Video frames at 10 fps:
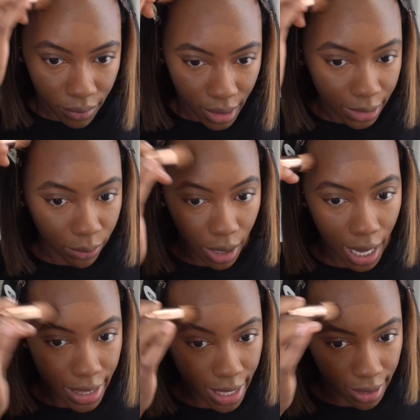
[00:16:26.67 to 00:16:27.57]
that's what
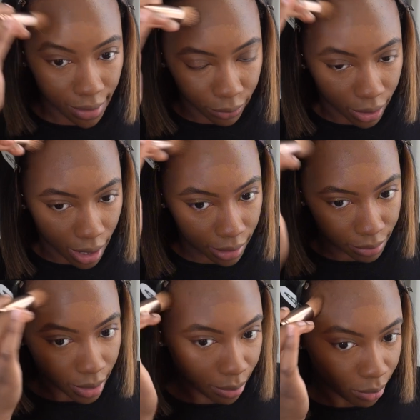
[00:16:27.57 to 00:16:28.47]
I think of when I
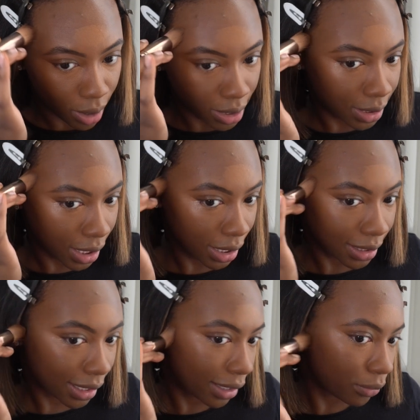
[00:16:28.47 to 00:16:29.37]
am bronzing,
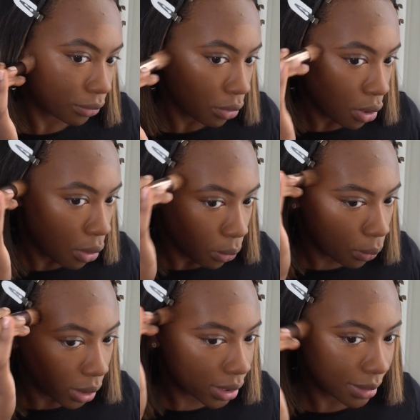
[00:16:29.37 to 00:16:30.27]
is like,
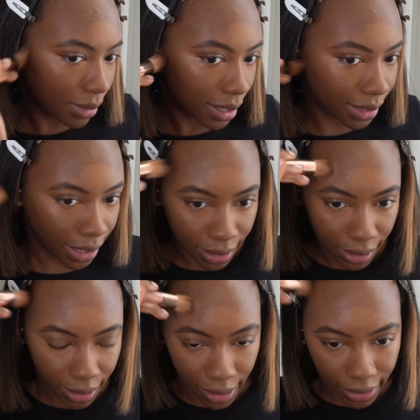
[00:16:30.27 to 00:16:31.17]
what does my skin
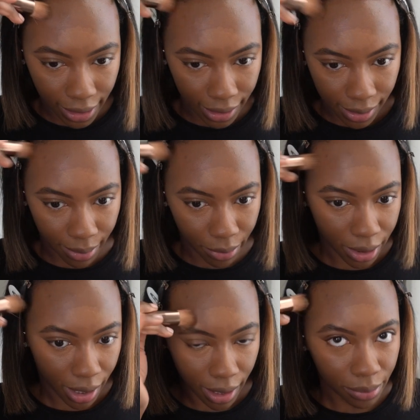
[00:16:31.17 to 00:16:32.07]
look like in the
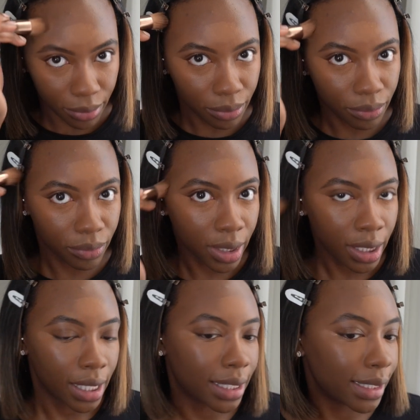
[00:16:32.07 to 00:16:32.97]
summertime?
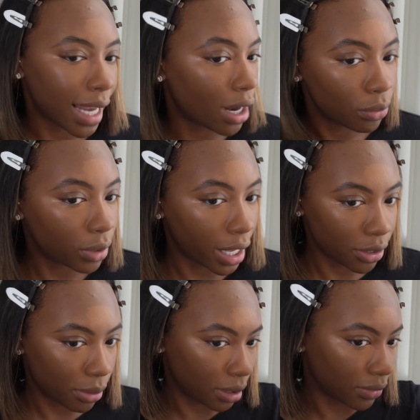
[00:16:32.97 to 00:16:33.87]
And see, I don't like
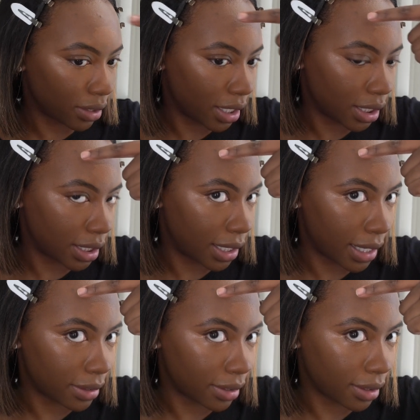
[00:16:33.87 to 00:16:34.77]
too much foundation.
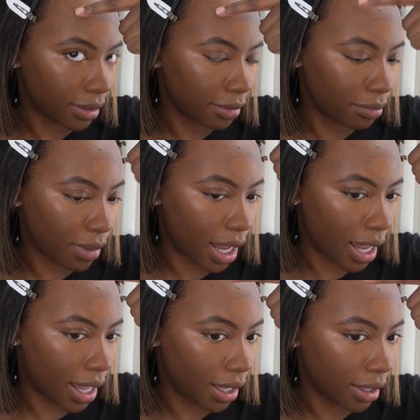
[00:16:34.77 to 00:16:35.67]
Like,
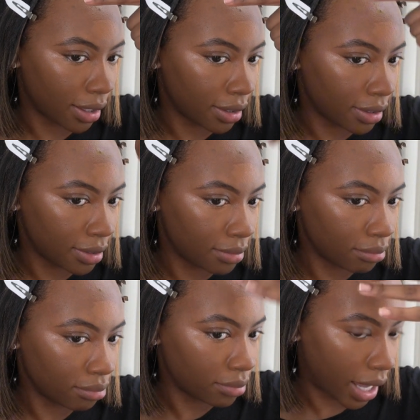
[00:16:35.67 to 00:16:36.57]
my
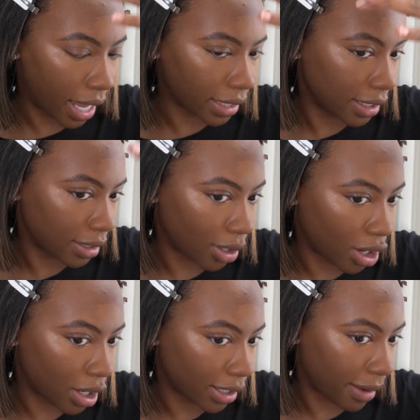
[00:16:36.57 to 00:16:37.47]
acne
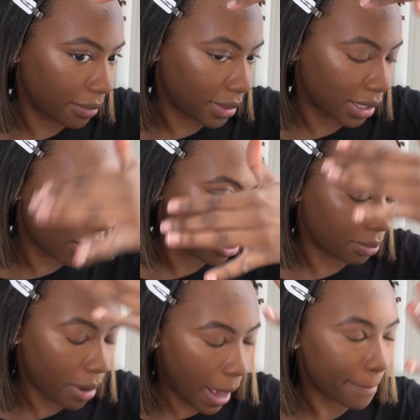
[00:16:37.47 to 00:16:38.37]
scars,
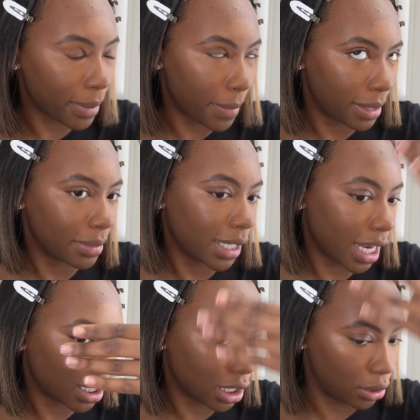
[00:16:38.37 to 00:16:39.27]

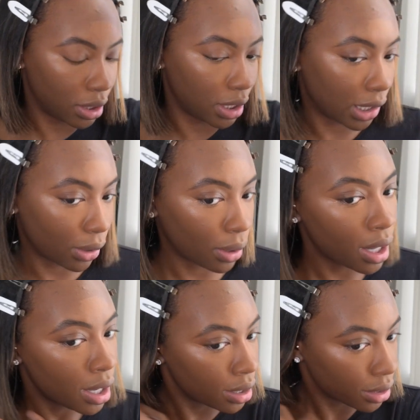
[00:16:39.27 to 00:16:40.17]
hyperpigmentation still
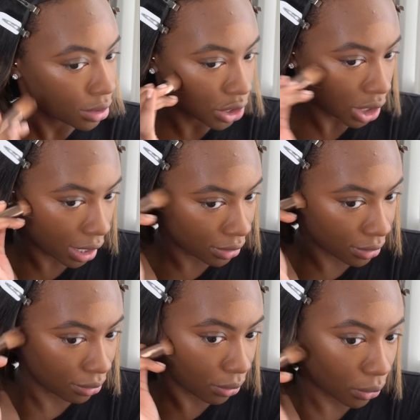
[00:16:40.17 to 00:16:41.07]
shines
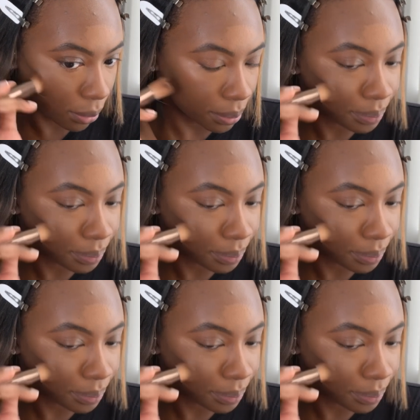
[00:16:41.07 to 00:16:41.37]
through.